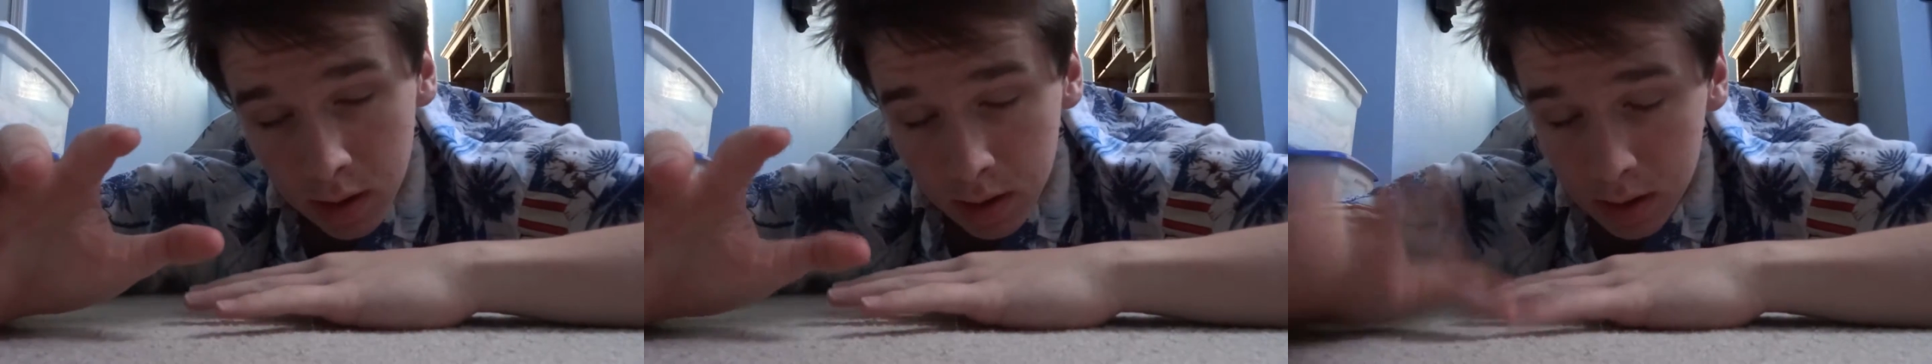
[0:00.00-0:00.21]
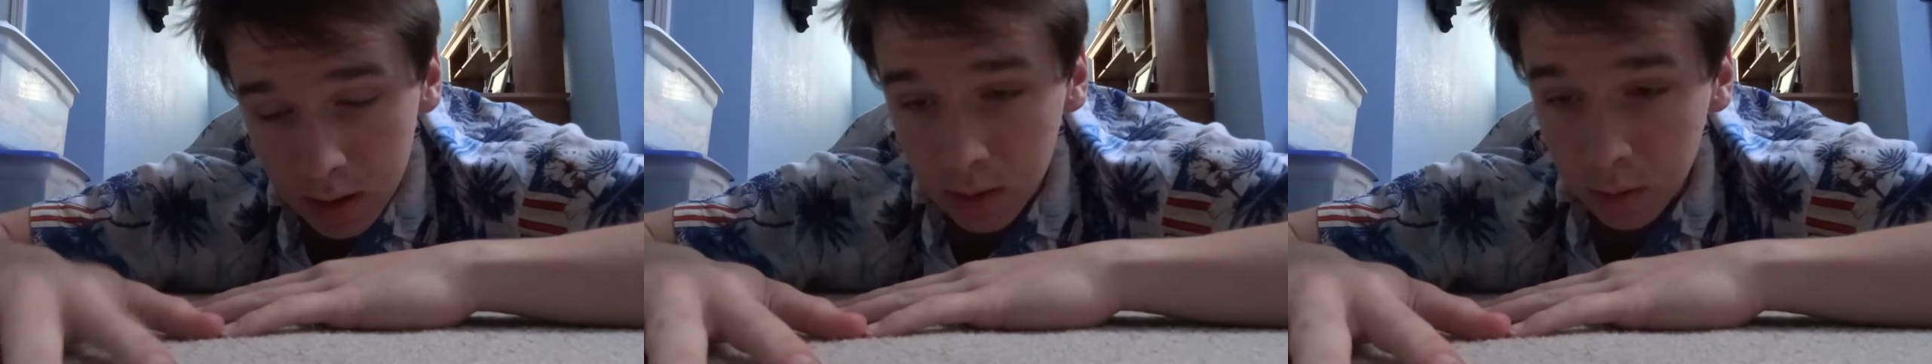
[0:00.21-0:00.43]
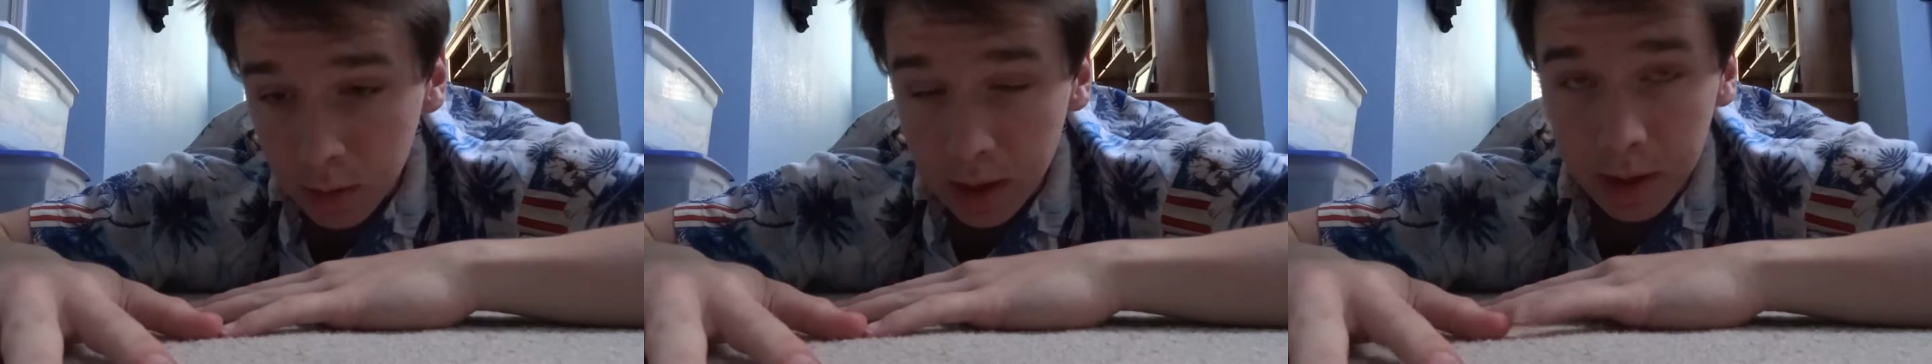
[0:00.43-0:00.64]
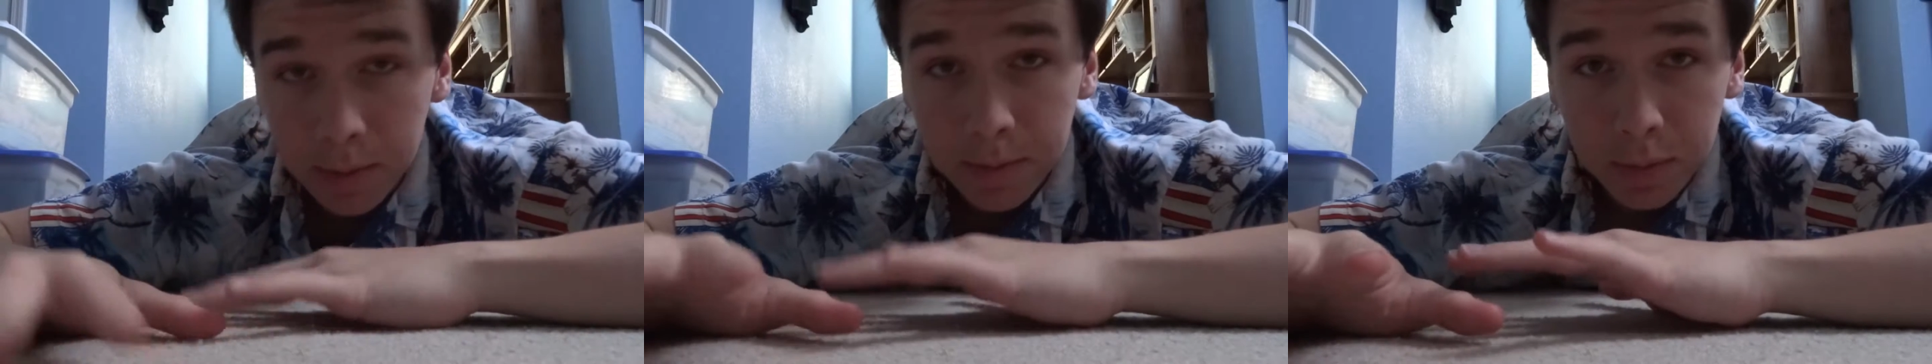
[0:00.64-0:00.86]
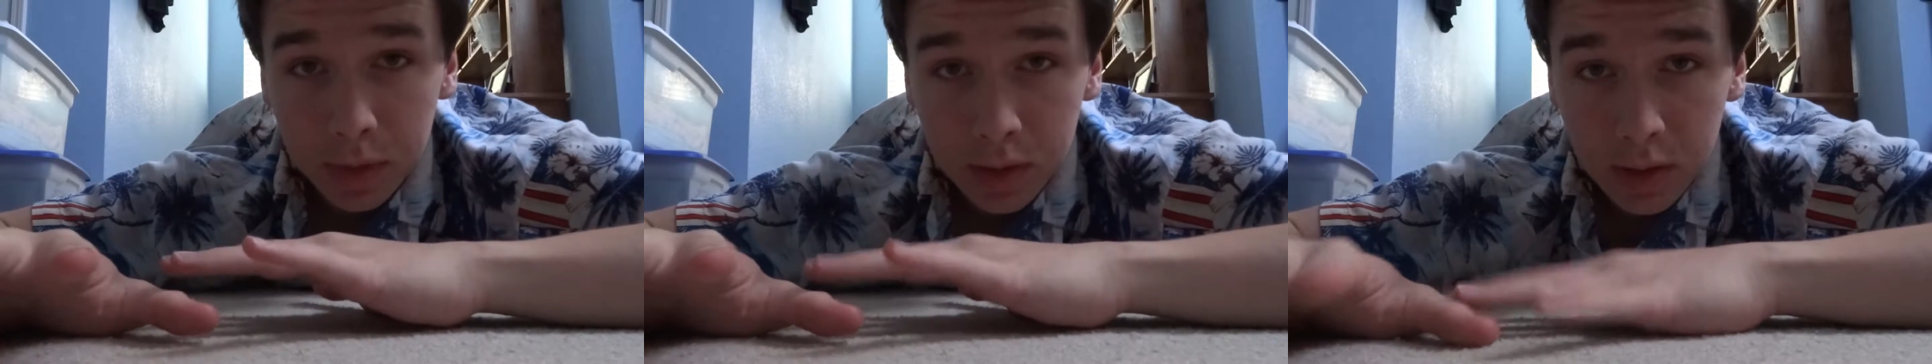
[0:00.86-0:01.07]
Either way,
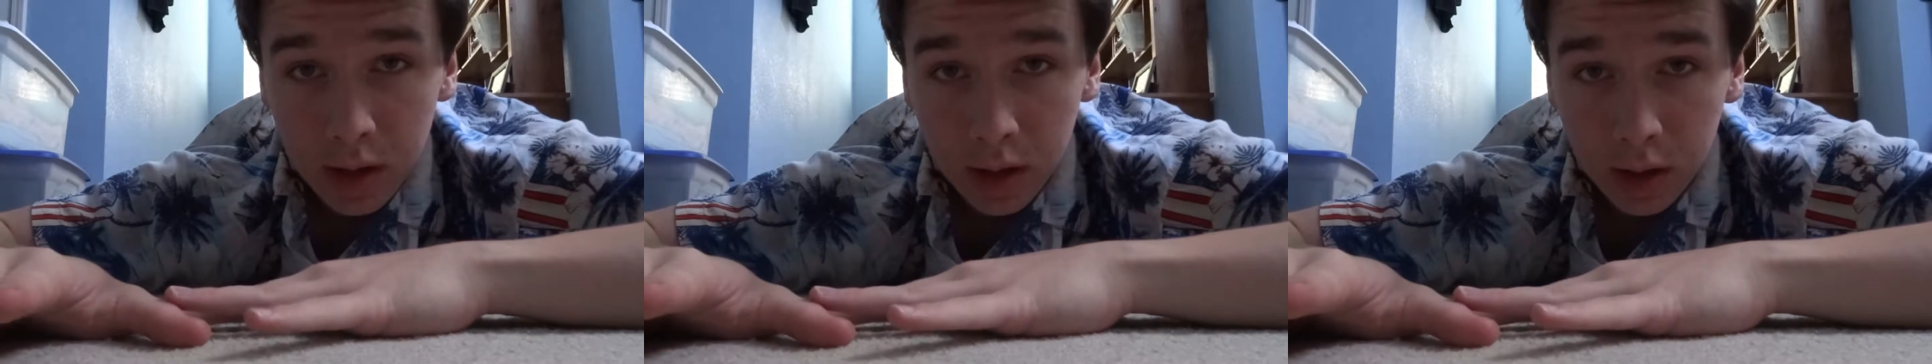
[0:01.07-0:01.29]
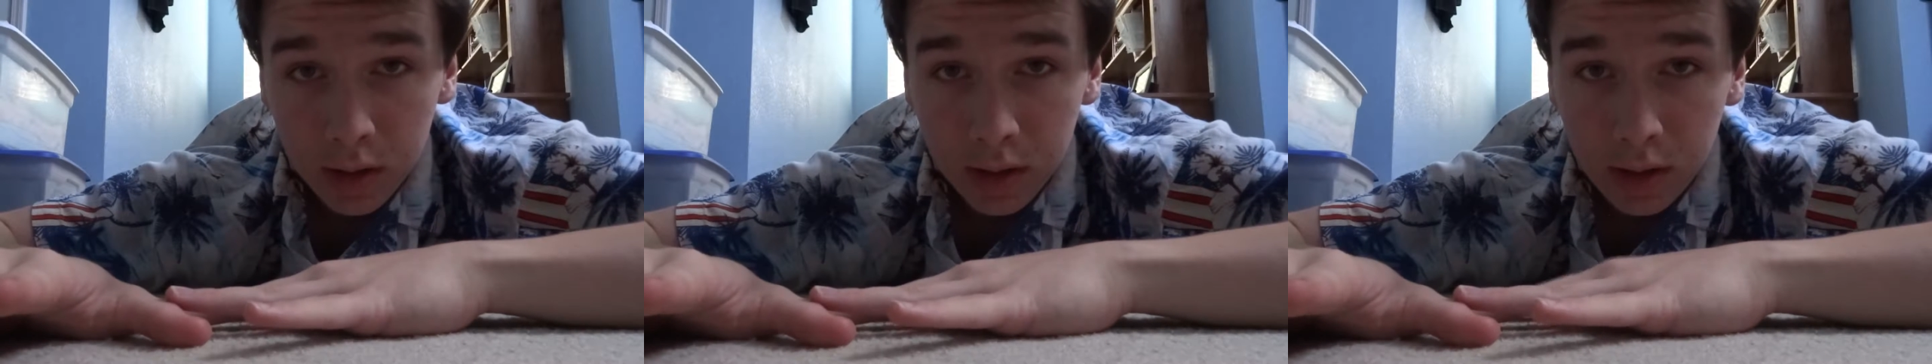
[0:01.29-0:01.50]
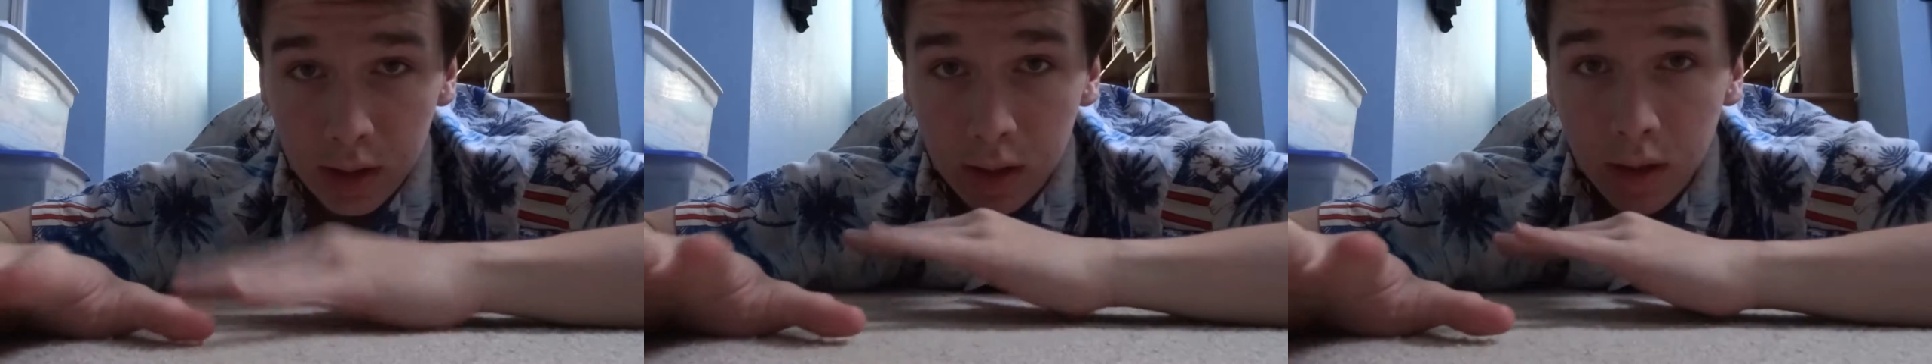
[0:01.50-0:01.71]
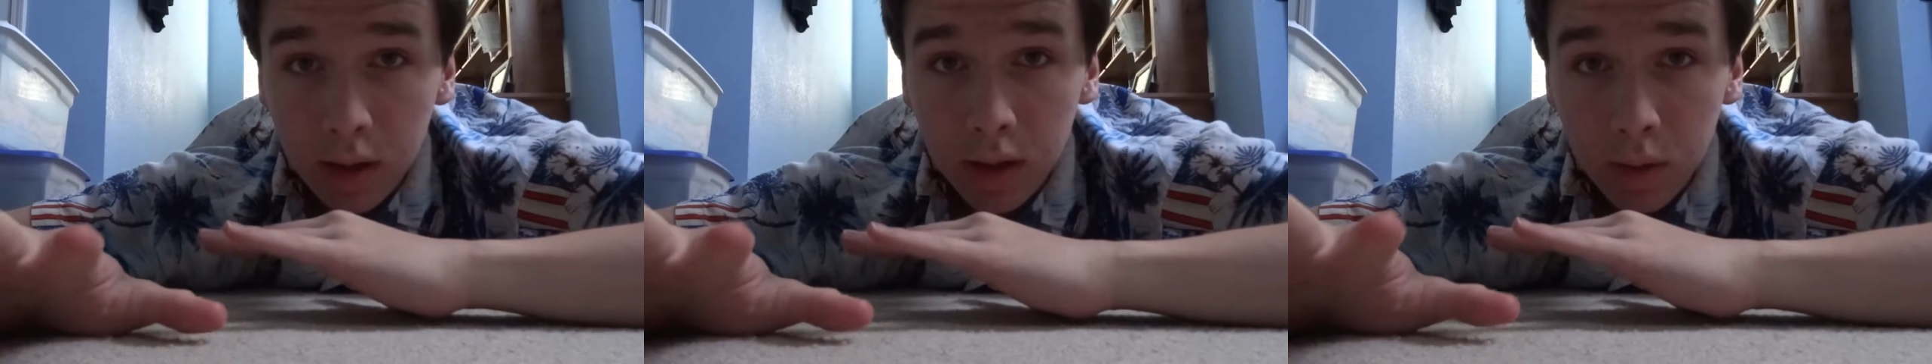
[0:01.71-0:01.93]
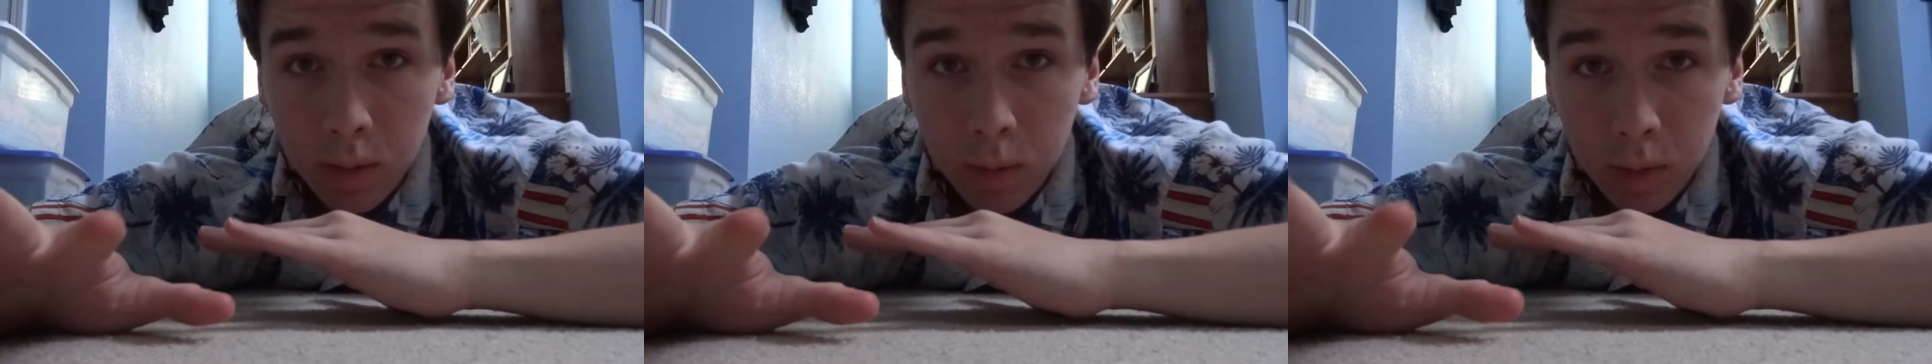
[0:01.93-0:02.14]
it's not a good thing
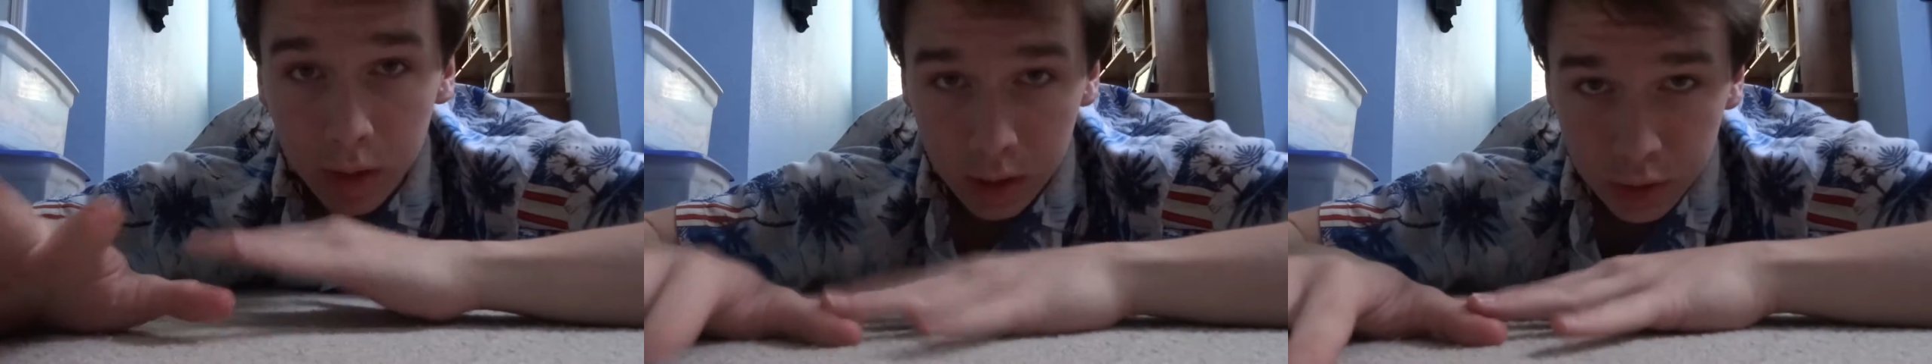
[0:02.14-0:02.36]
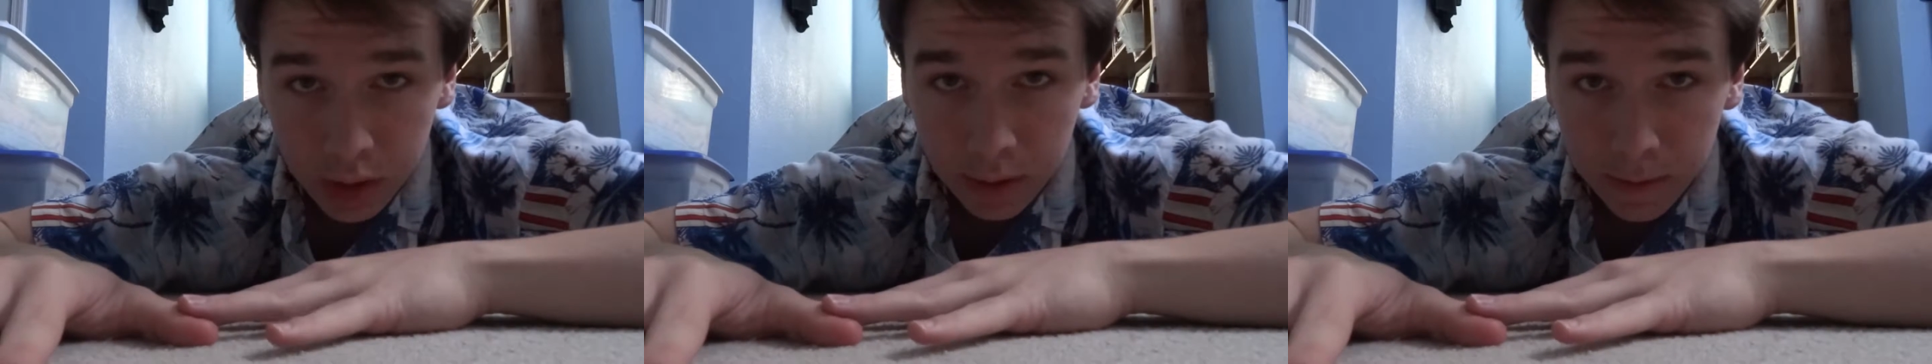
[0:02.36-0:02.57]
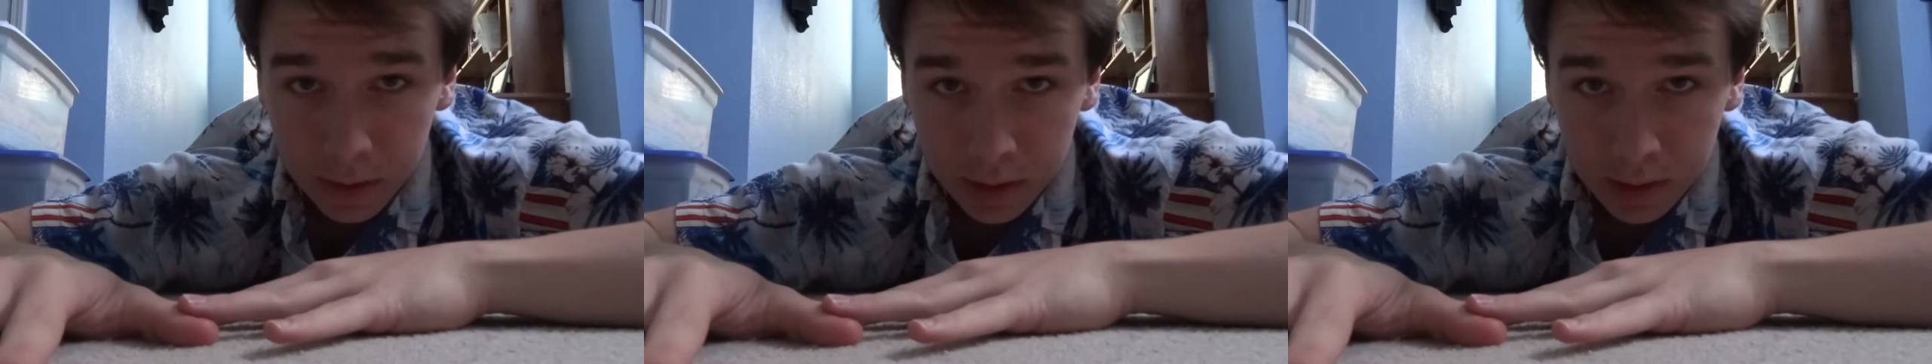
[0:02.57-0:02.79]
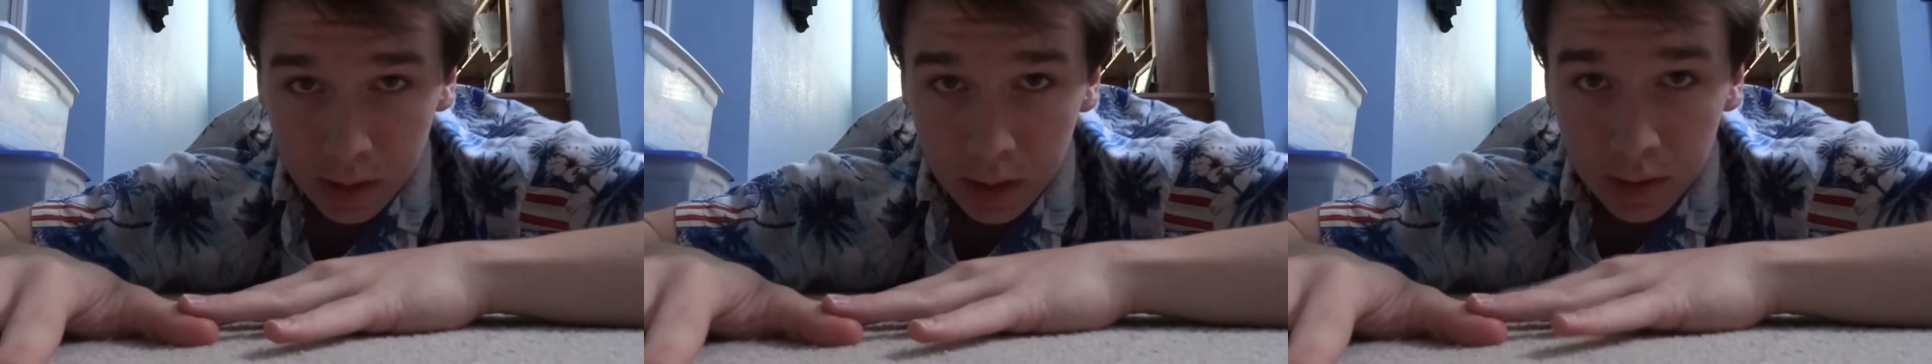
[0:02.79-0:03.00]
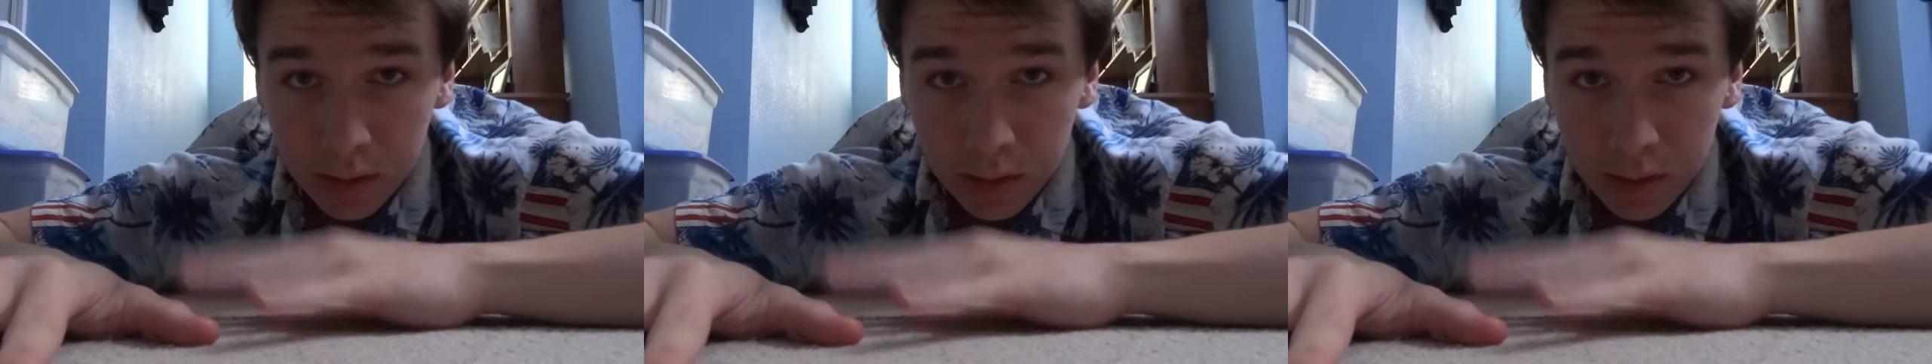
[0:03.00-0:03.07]
we're going to try to fix it.